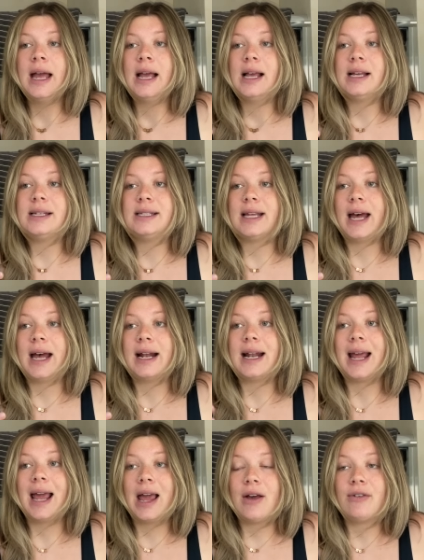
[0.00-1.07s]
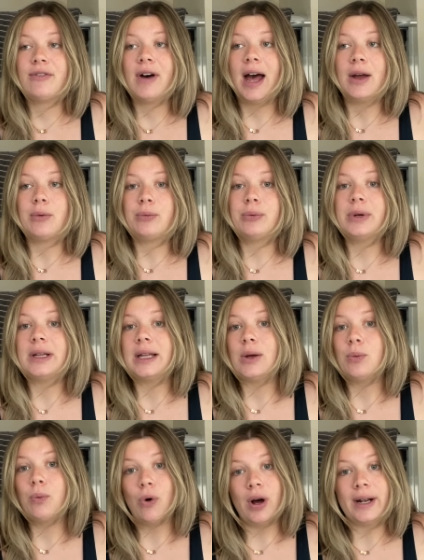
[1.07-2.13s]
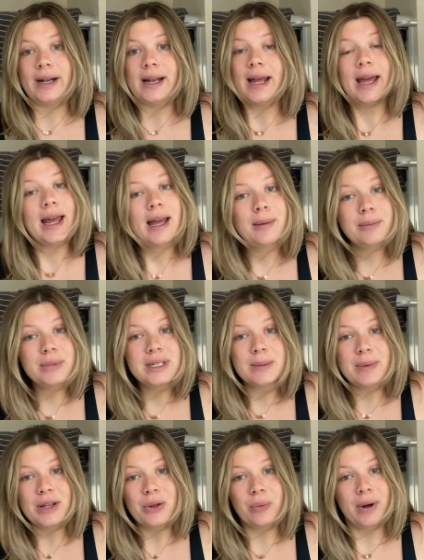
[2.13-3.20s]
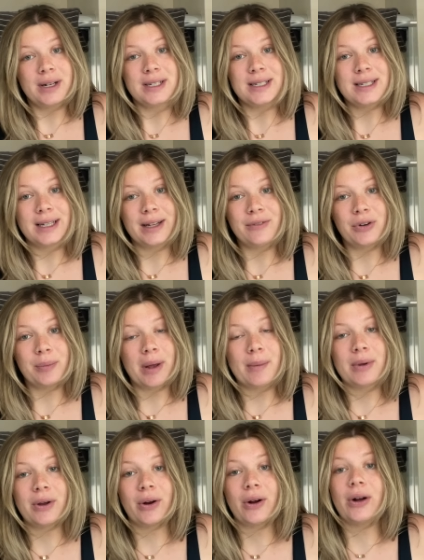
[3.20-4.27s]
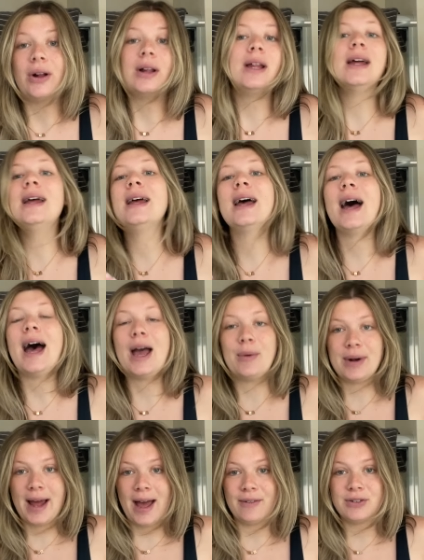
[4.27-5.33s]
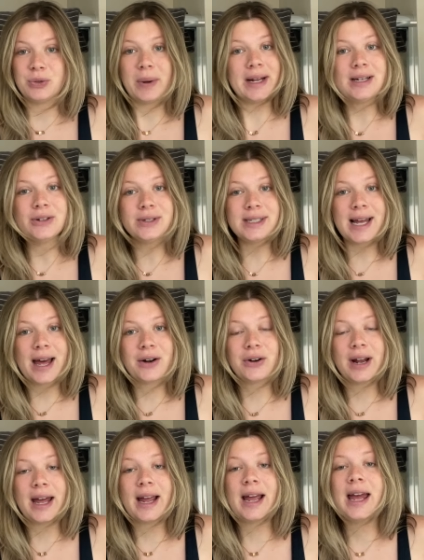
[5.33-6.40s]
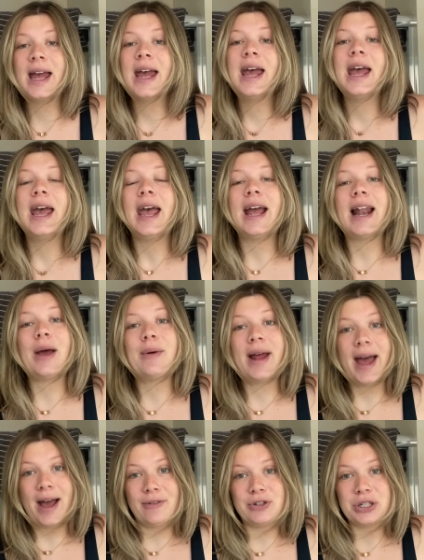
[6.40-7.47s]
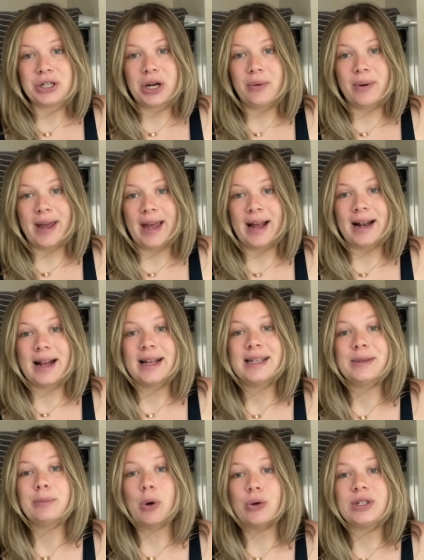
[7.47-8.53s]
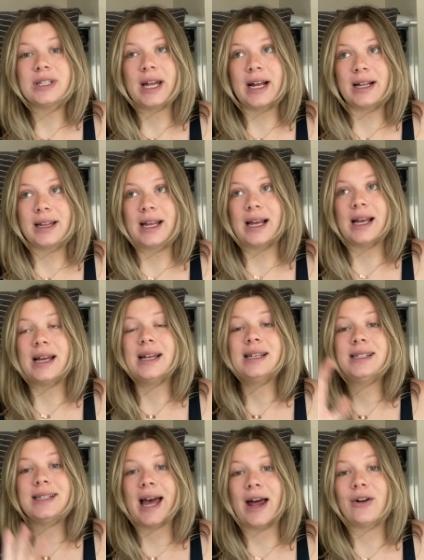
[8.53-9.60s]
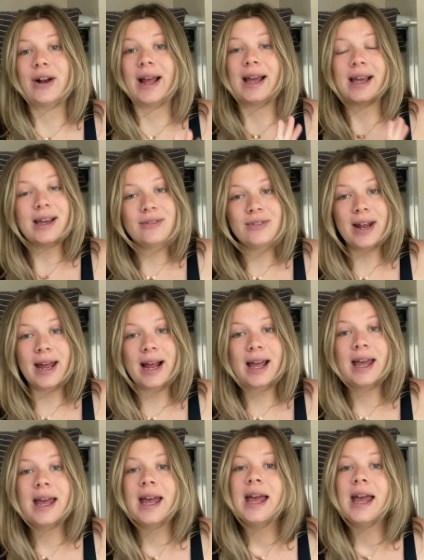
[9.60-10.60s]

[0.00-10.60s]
he said, if I really wanted him to be the one to deliver baby girl, I would have to wait until Saturday and I would have to go in most likely Saturday evening